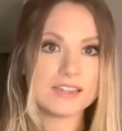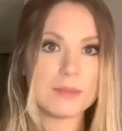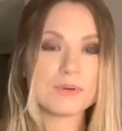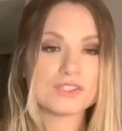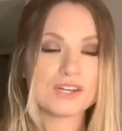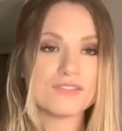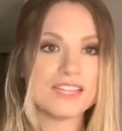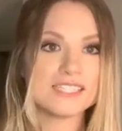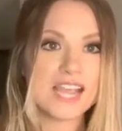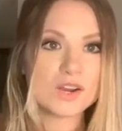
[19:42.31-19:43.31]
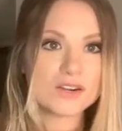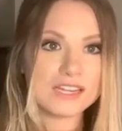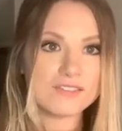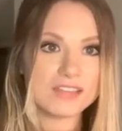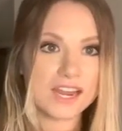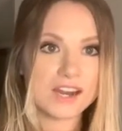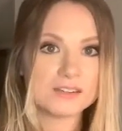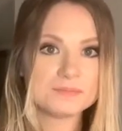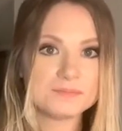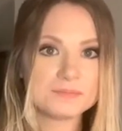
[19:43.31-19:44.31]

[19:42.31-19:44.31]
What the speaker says: They preserve the integrity of the hair.